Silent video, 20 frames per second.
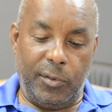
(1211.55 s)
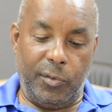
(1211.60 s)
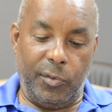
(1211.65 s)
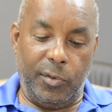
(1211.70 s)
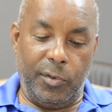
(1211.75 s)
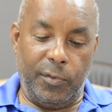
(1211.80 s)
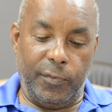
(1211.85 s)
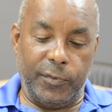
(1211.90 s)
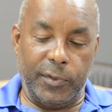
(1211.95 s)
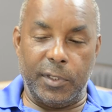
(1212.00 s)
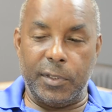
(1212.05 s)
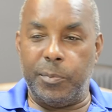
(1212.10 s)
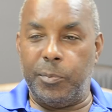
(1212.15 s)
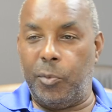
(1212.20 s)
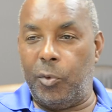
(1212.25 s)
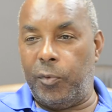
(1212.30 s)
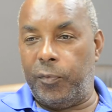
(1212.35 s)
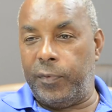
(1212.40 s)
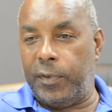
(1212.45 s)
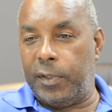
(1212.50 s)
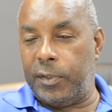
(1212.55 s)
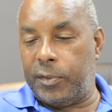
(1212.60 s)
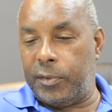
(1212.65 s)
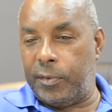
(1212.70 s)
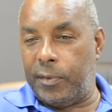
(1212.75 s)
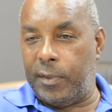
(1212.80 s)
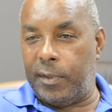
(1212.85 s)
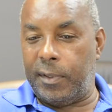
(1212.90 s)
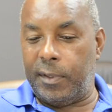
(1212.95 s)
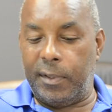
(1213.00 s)
you've just moved
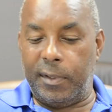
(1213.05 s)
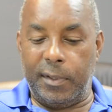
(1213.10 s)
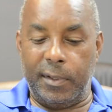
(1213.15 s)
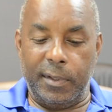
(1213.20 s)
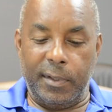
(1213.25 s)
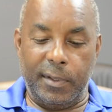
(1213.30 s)
into a